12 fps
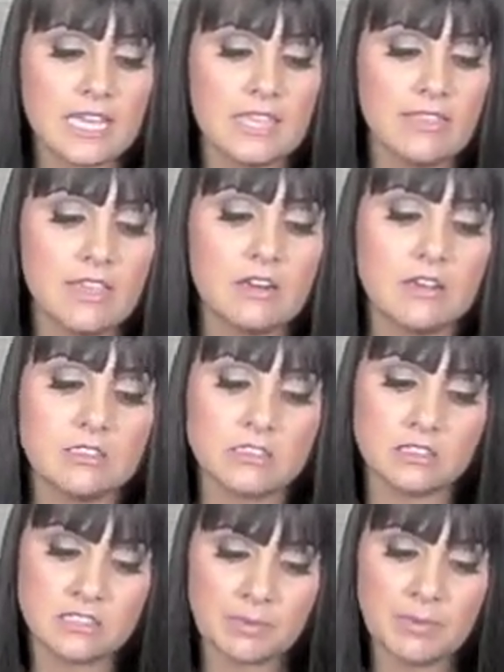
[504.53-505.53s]
and then
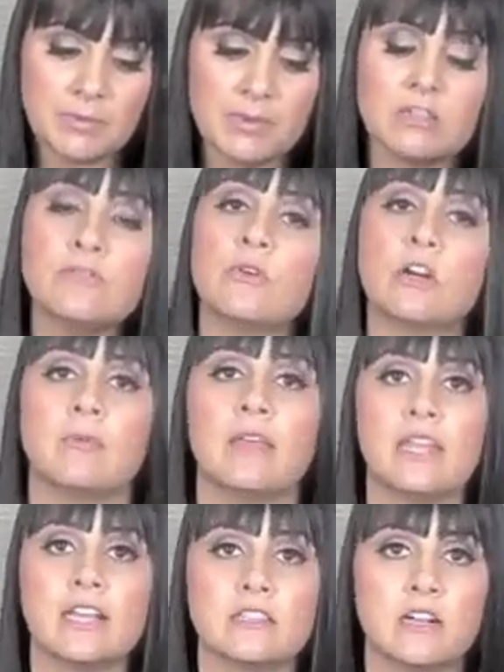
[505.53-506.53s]
also supplemental form,
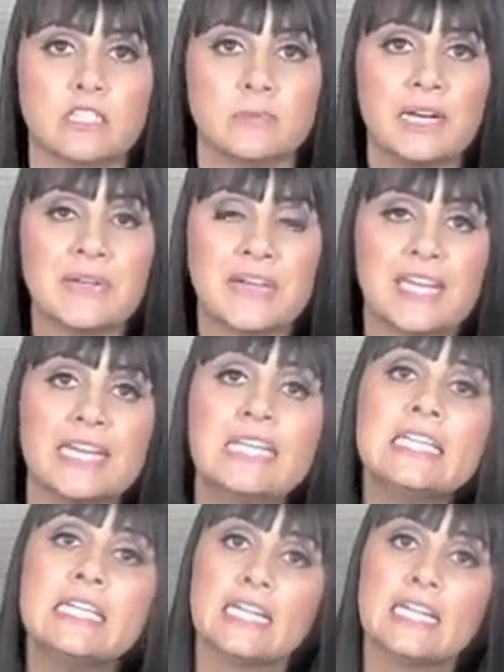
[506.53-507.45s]
and I talked about uh,